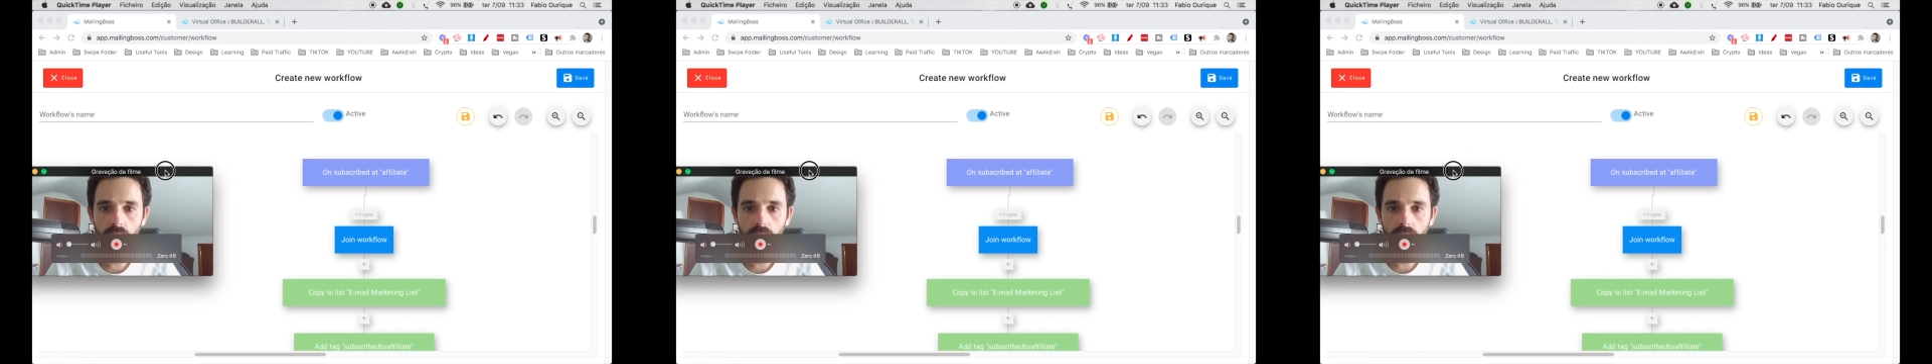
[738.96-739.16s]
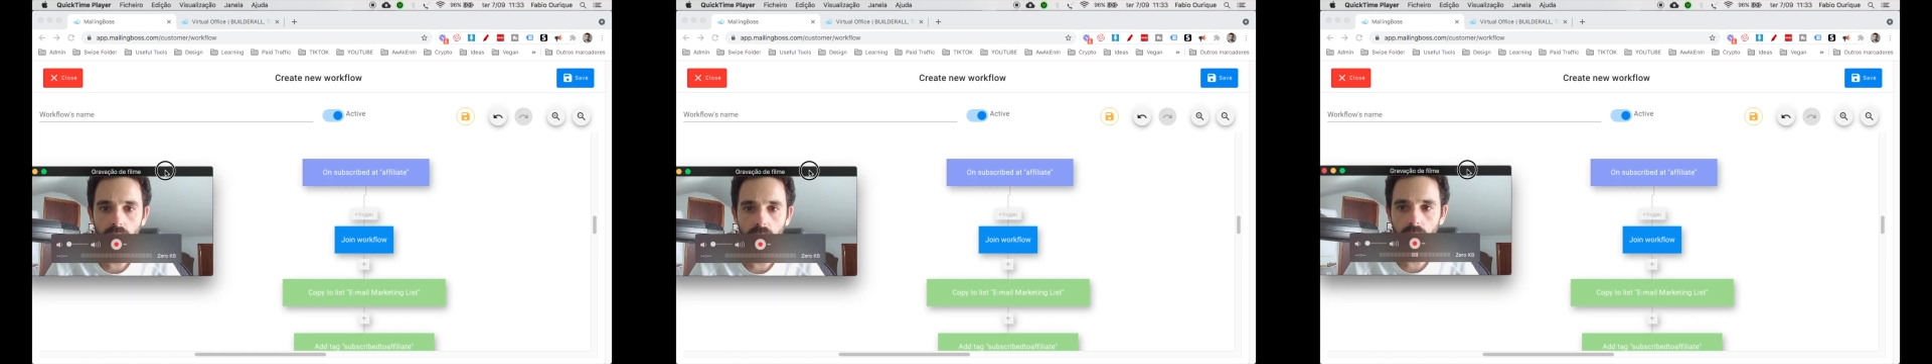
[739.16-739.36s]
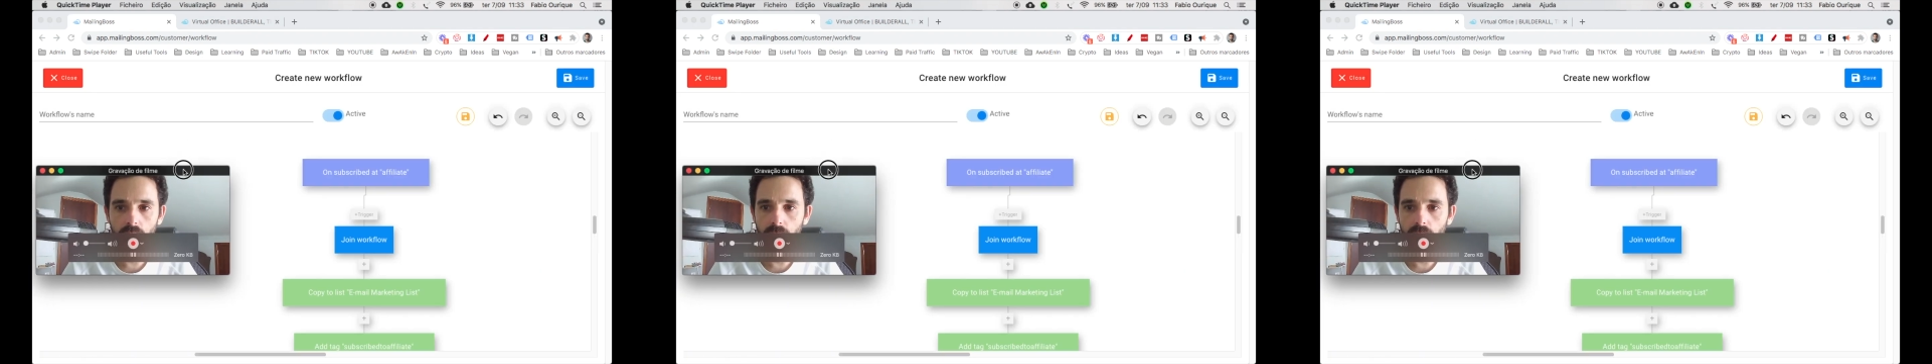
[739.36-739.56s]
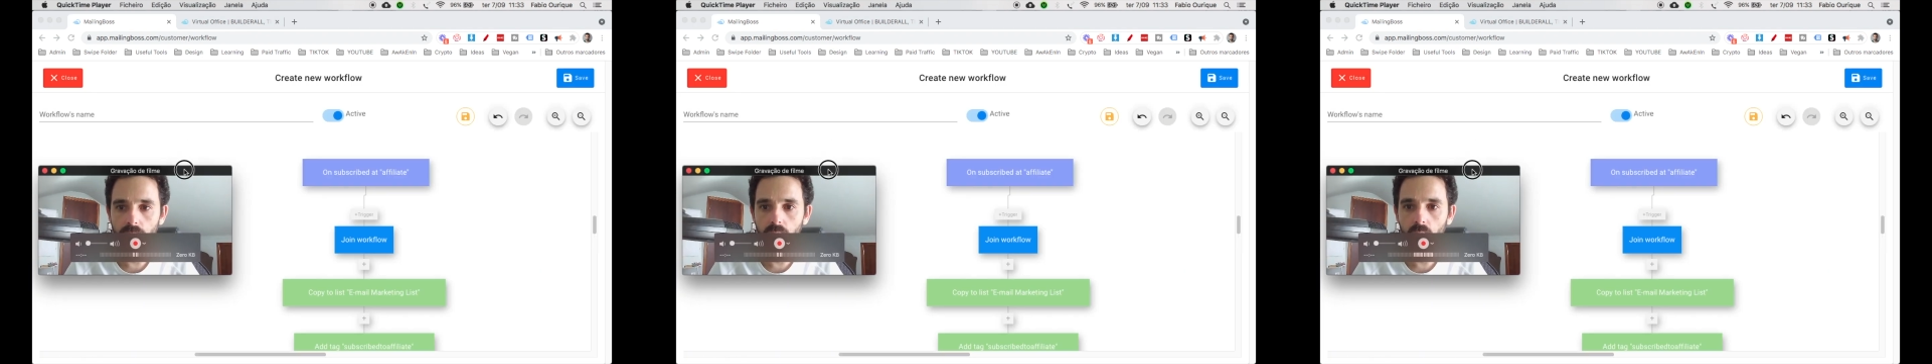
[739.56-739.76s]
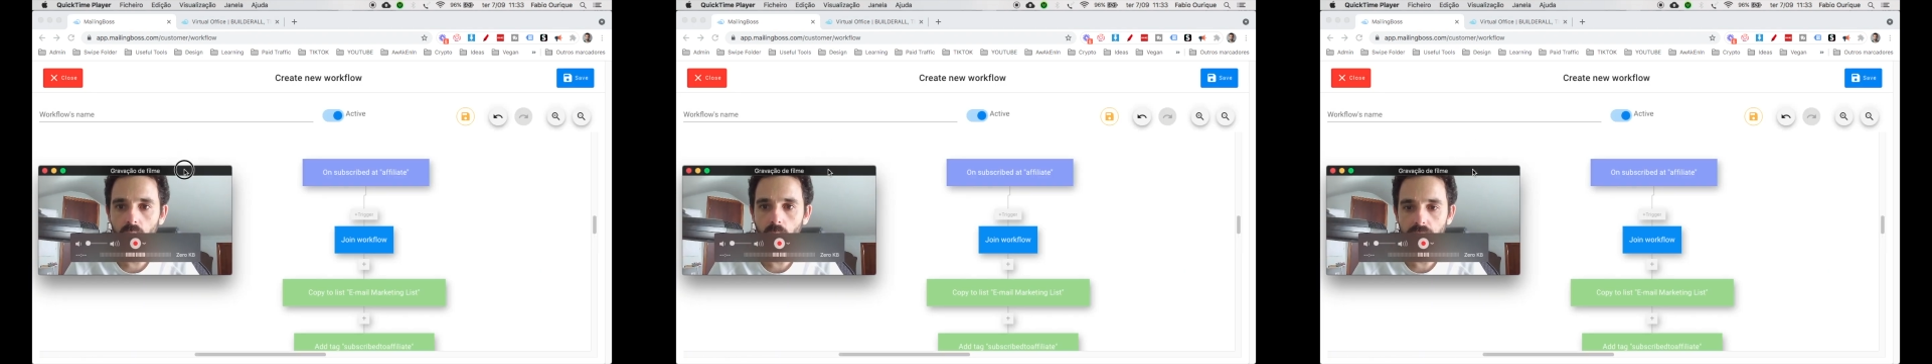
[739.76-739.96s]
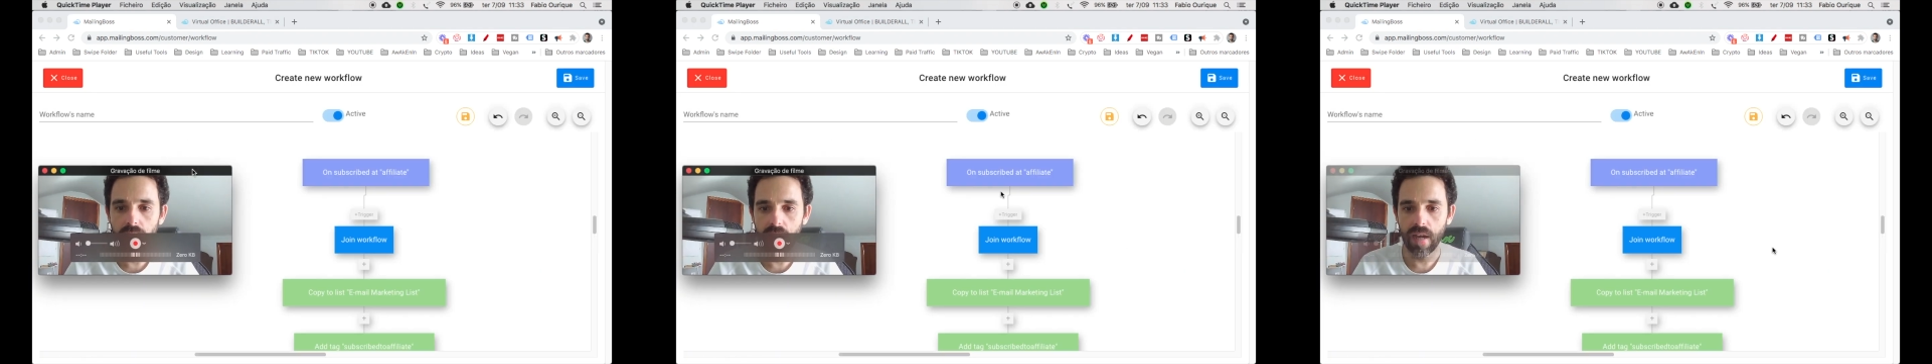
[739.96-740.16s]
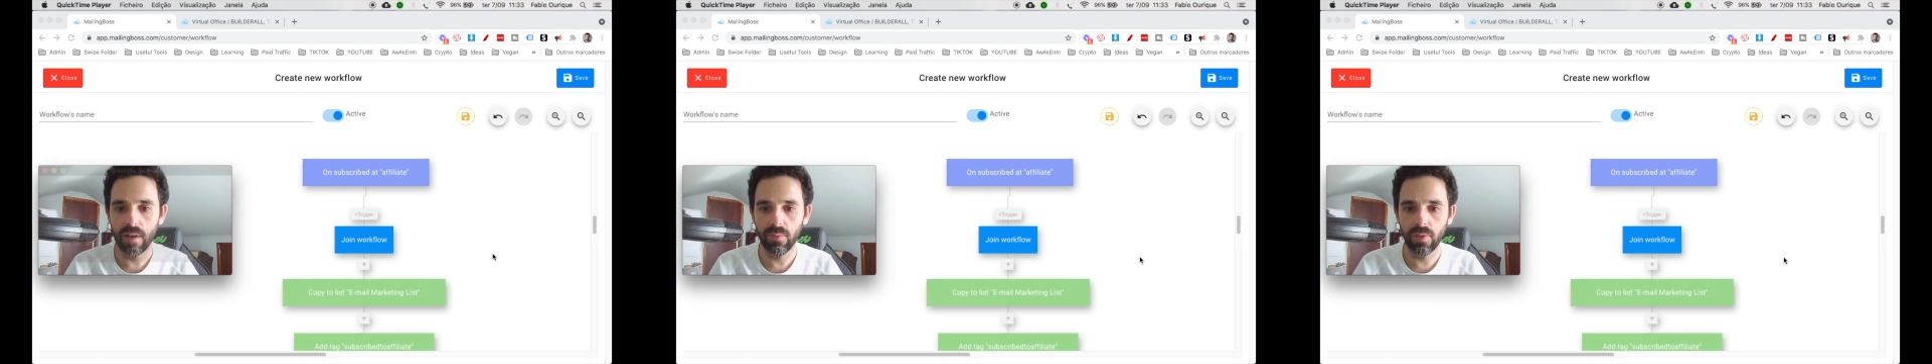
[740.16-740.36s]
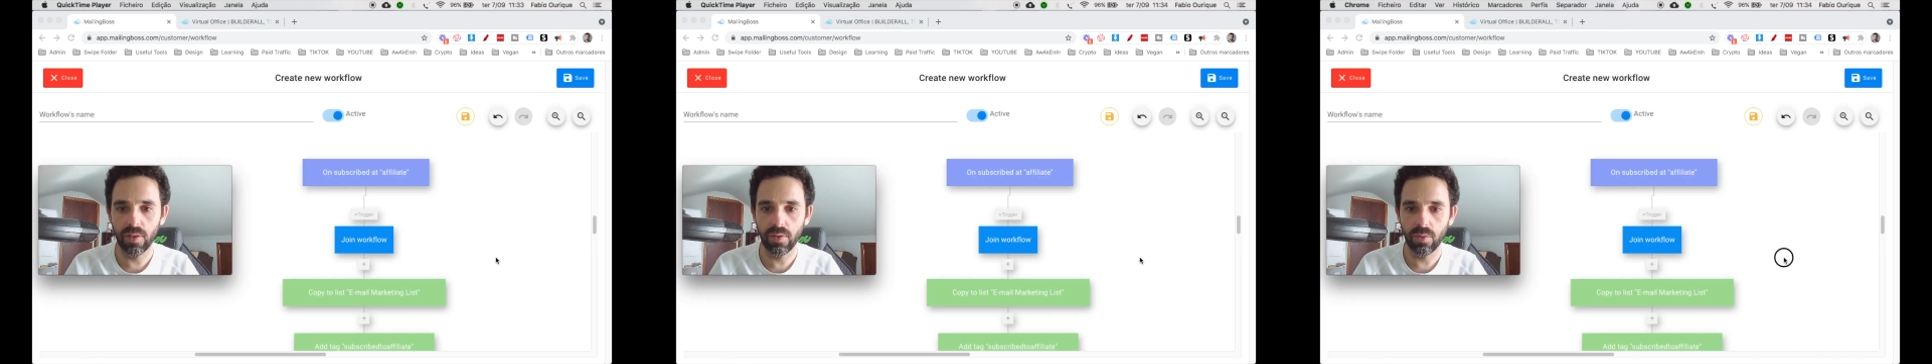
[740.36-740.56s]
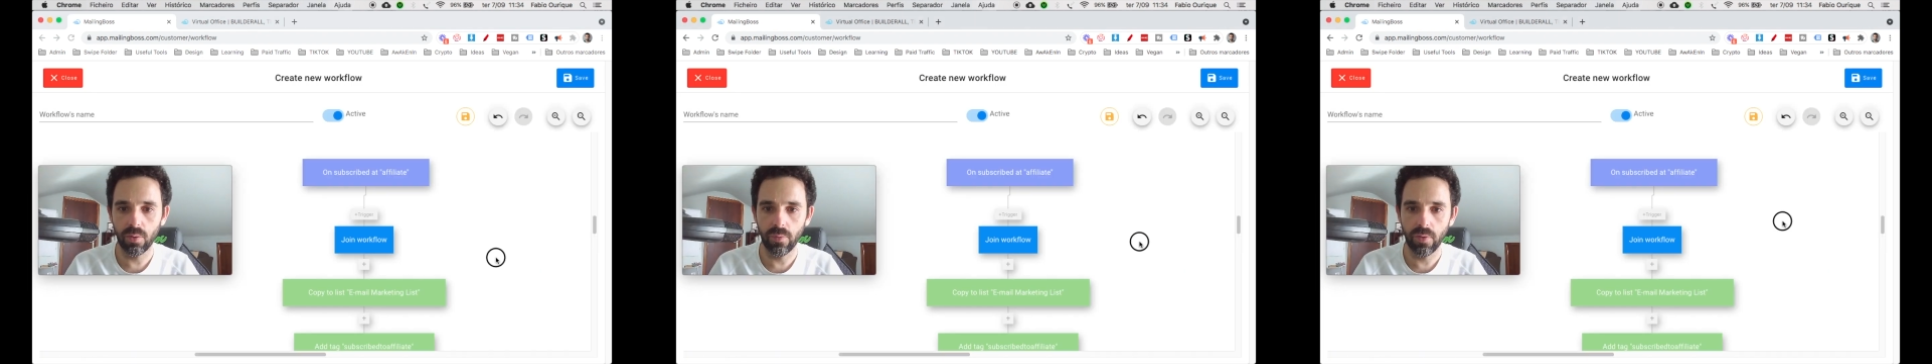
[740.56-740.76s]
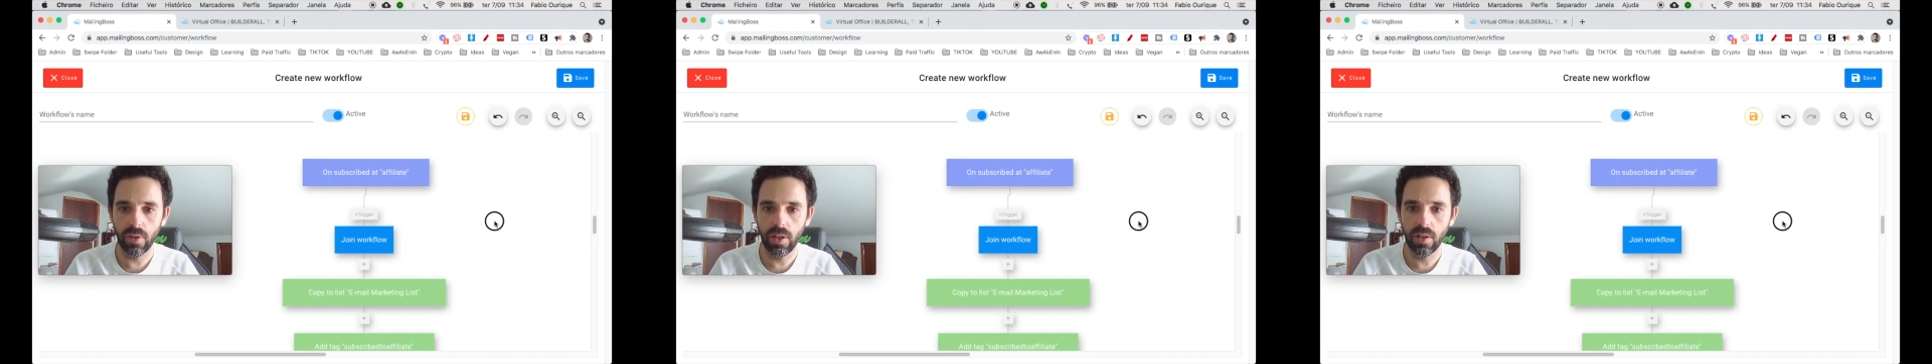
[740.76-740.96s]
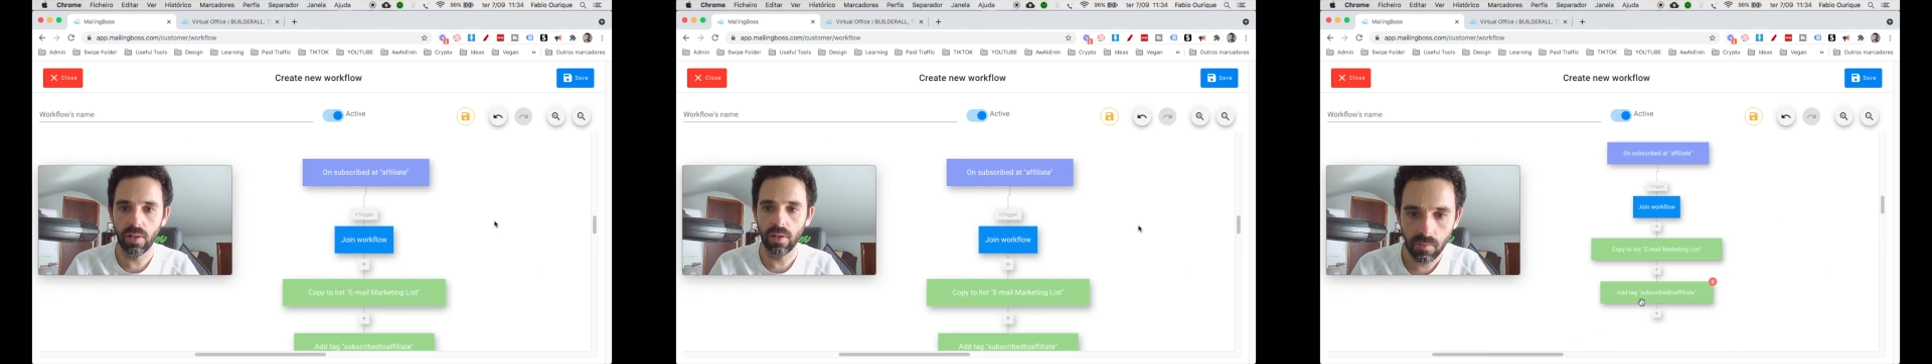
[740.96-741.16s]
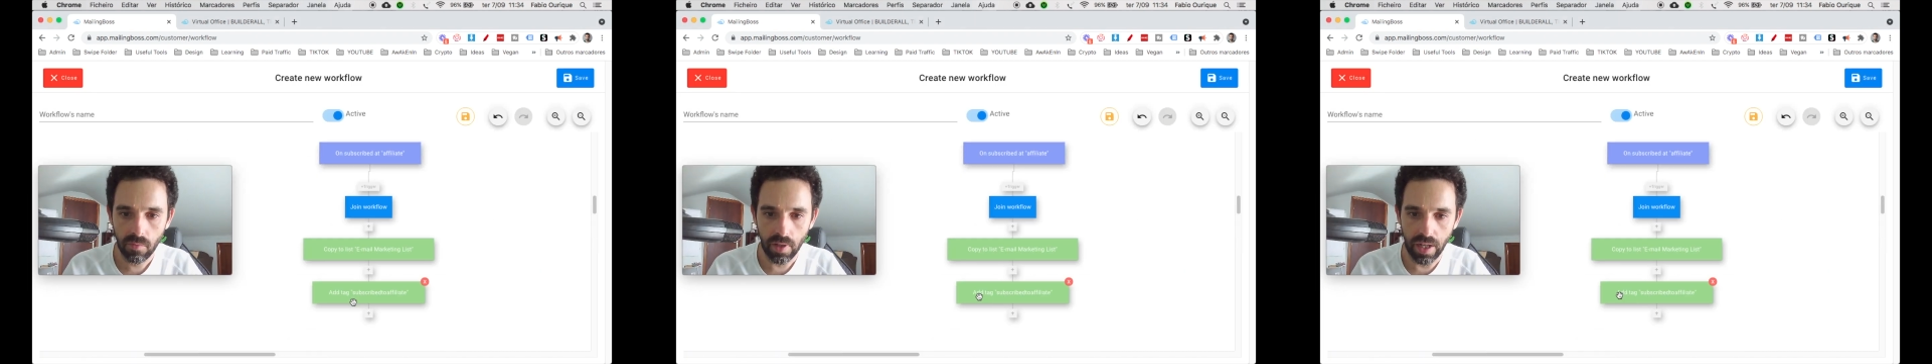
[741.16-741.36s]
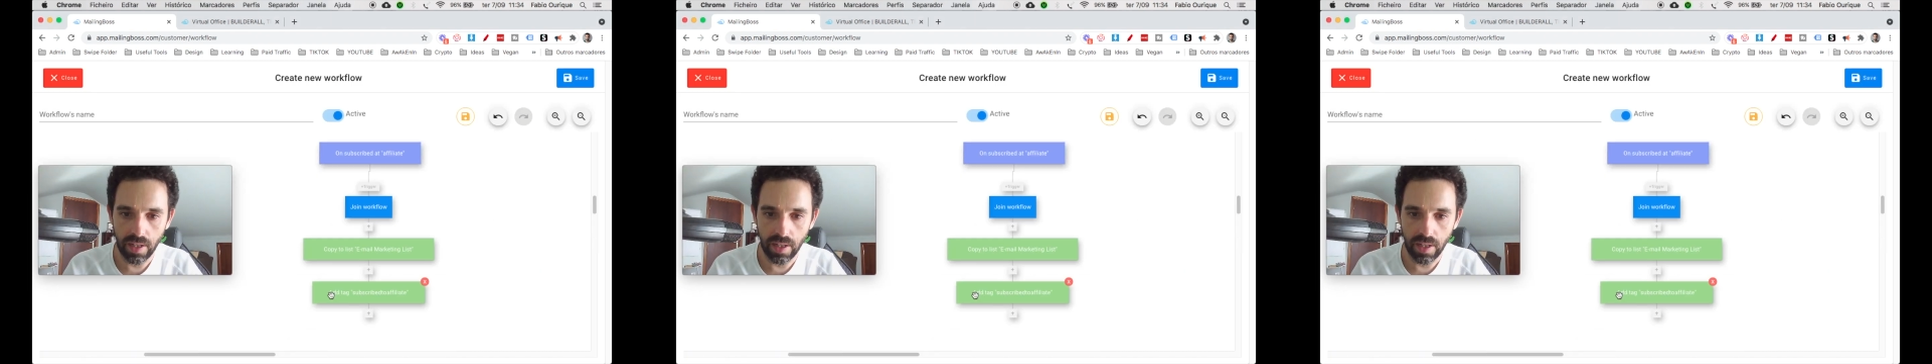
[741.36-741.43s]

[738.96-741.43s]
So there we go, we have this over here,